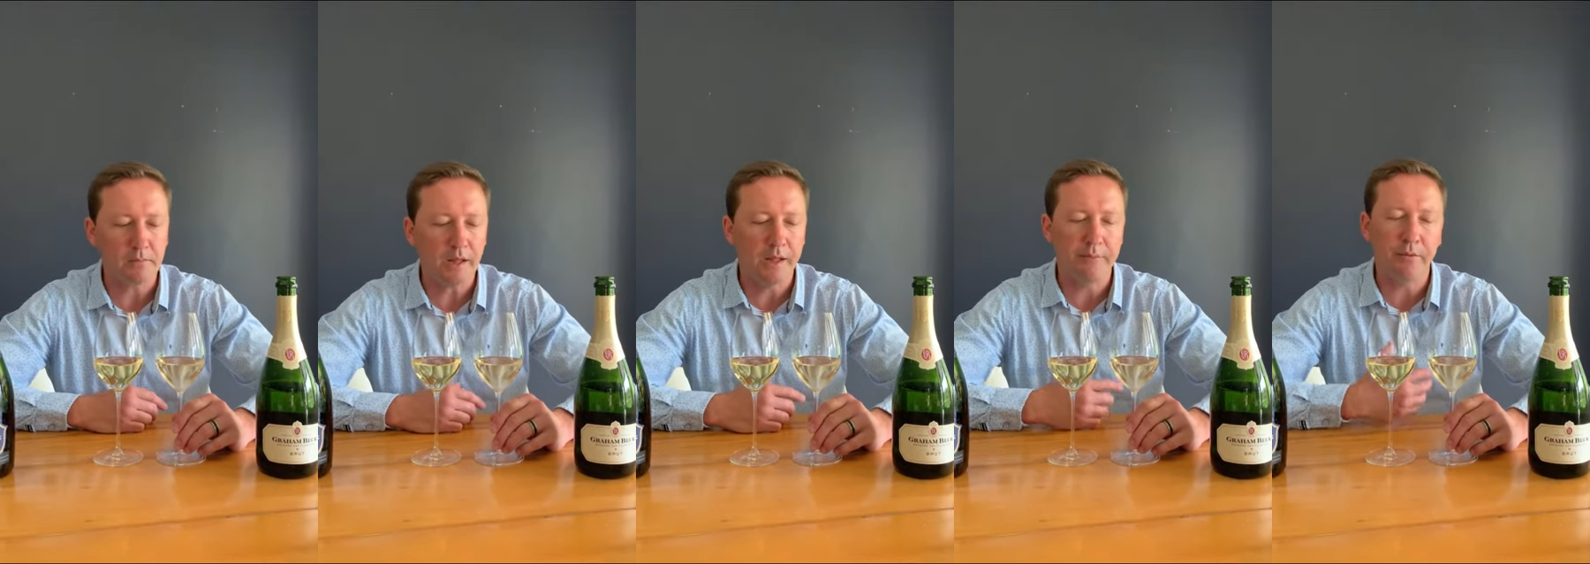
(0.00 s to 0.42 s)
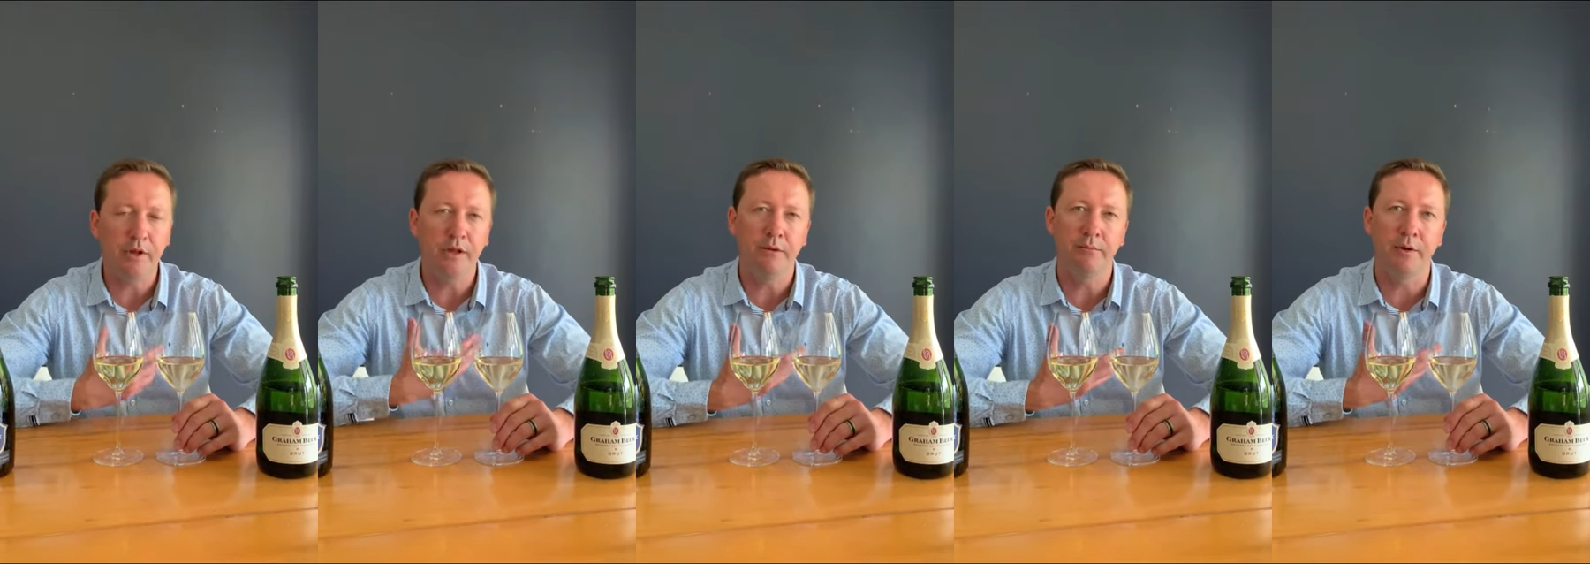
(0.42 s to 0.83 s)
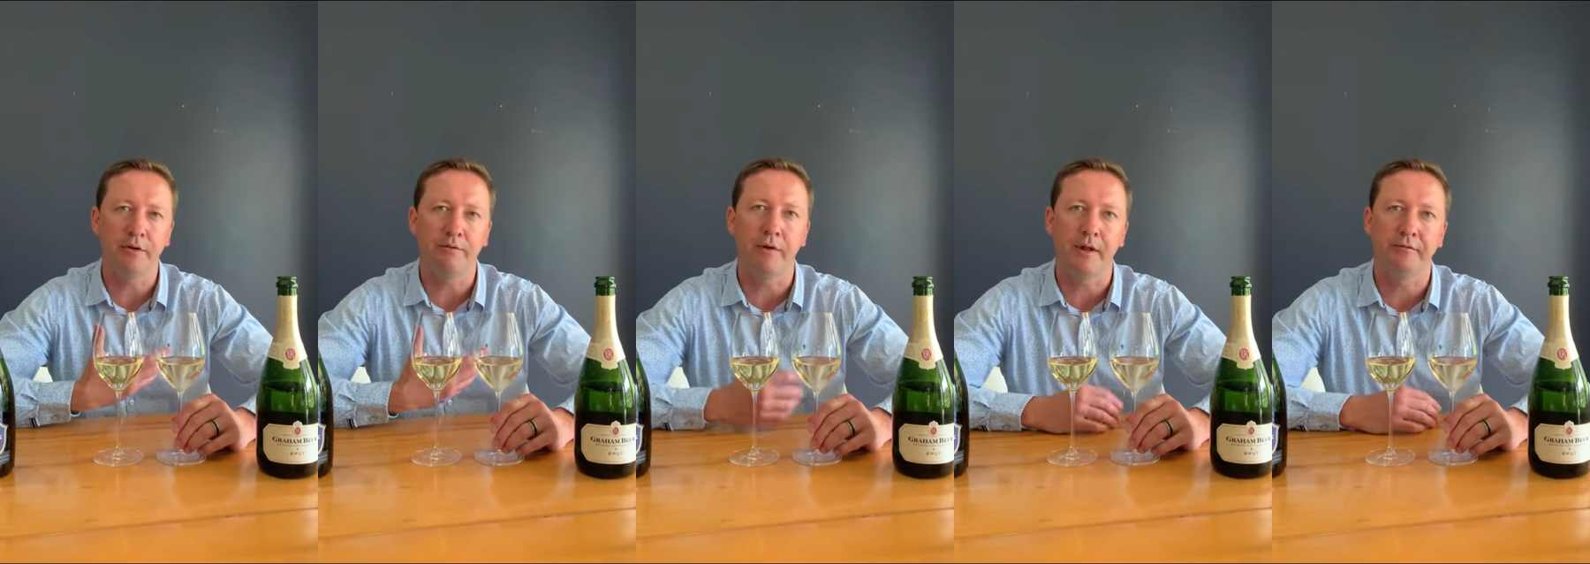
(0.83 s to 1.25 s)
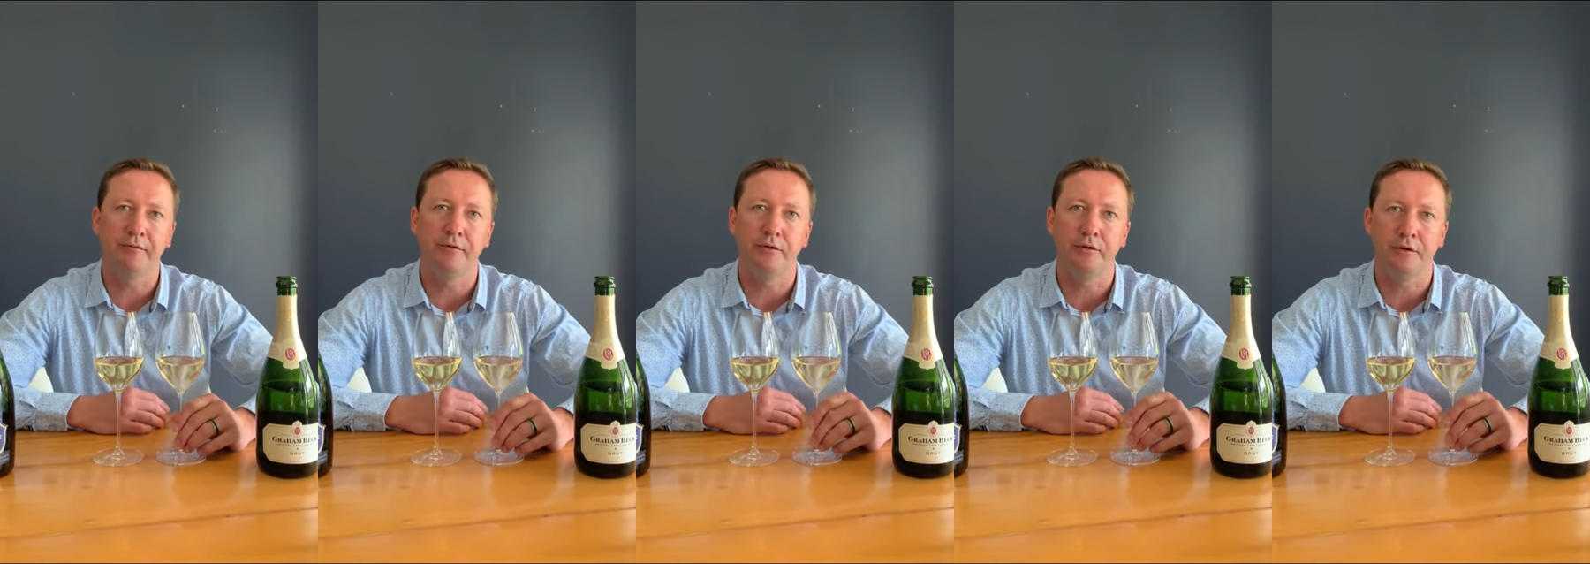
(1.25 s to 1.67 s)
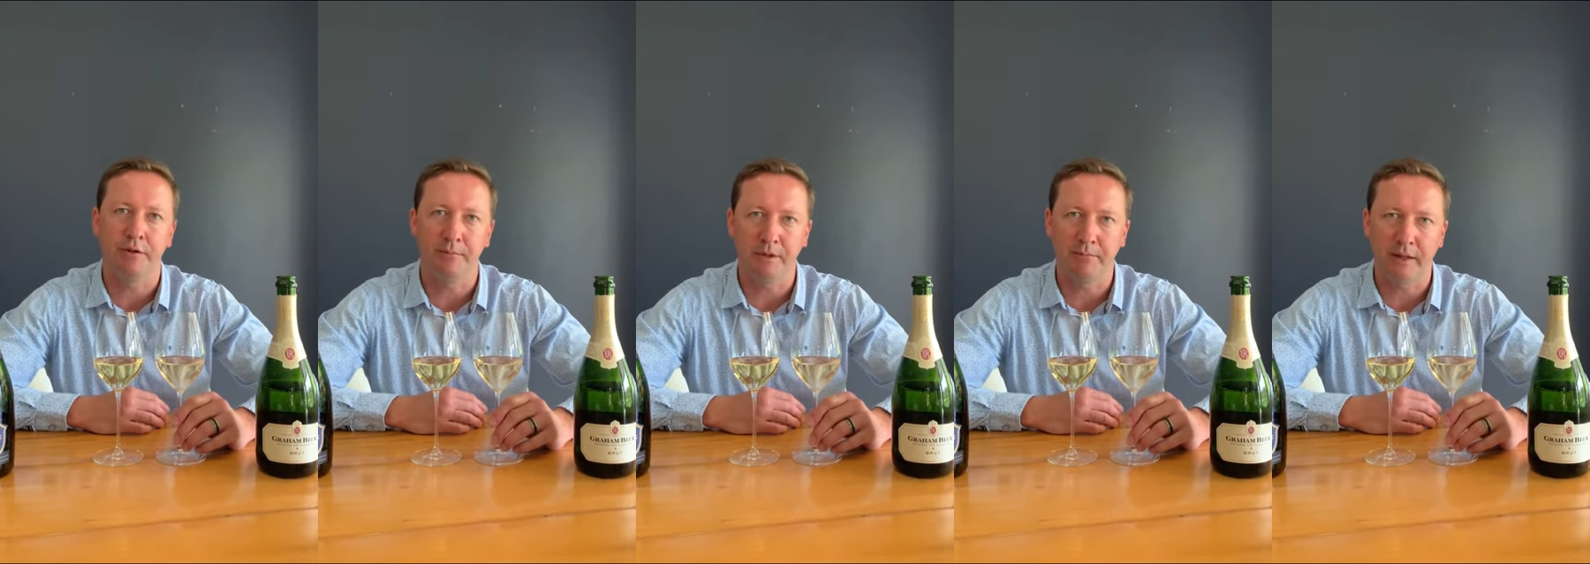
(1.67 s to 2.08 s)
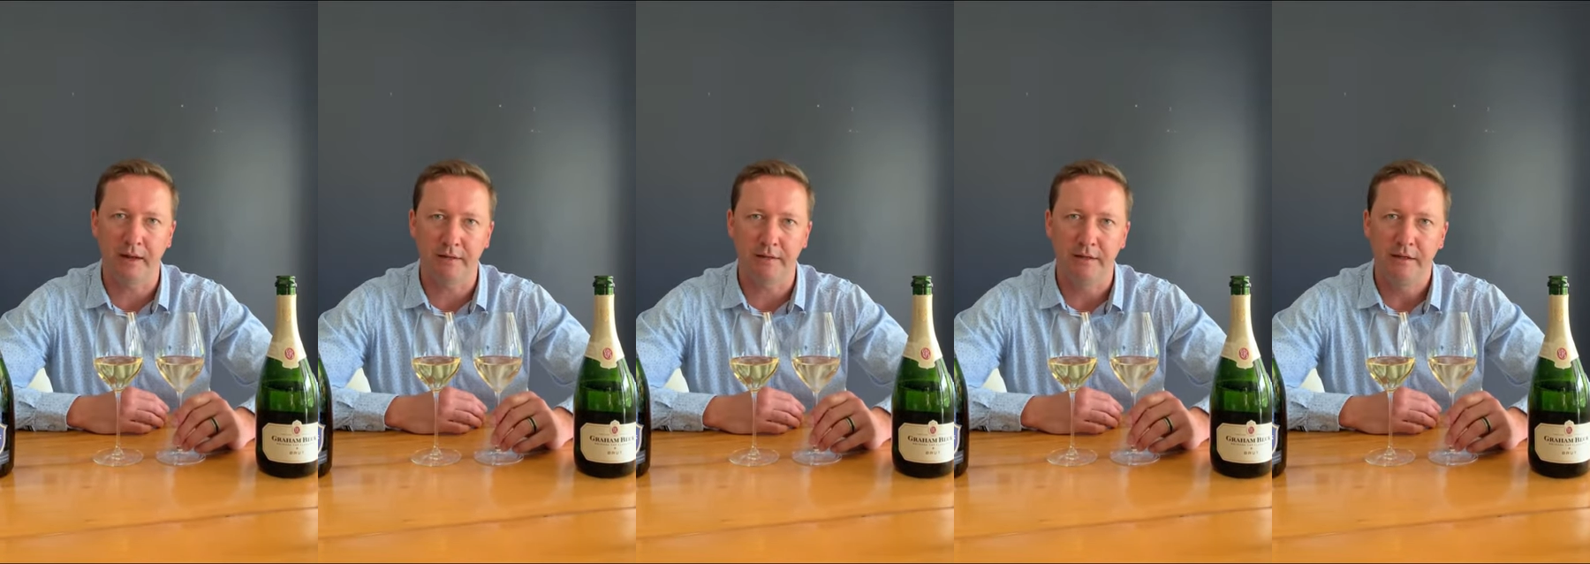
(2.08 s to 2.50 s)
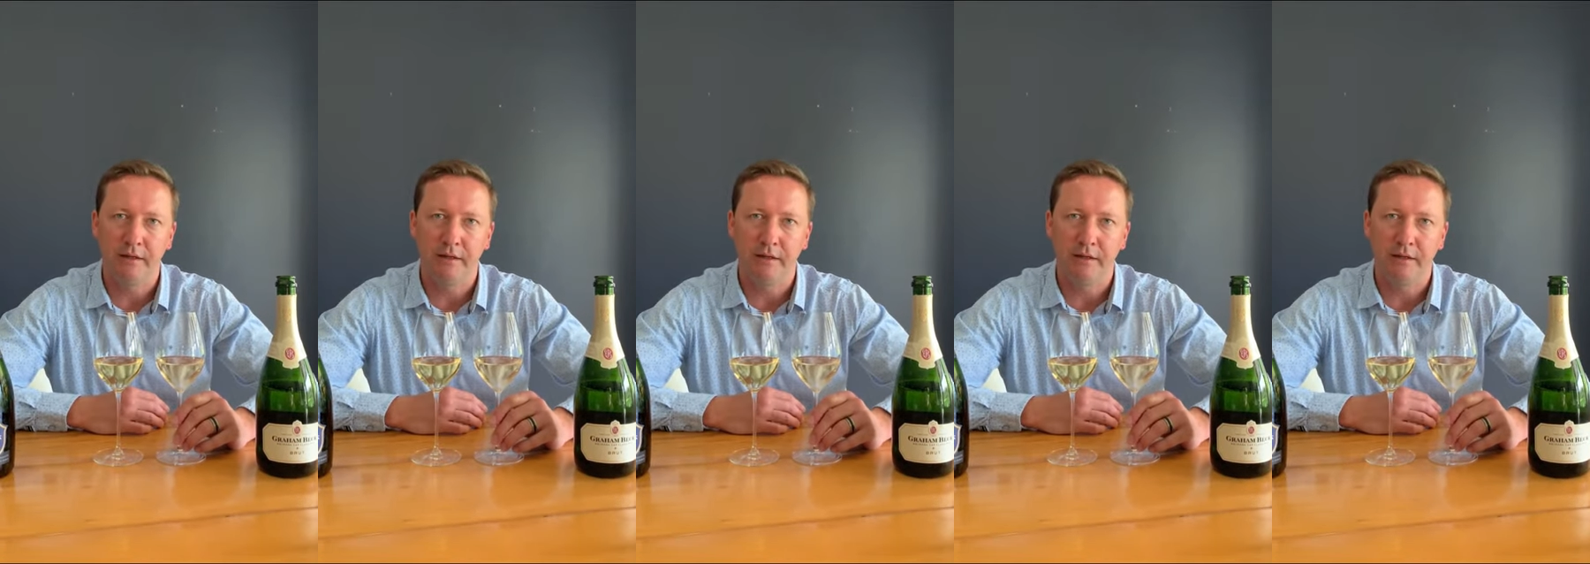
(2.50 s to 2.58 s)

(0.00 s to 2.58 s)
and bring in a bit of red fruit on the mid palate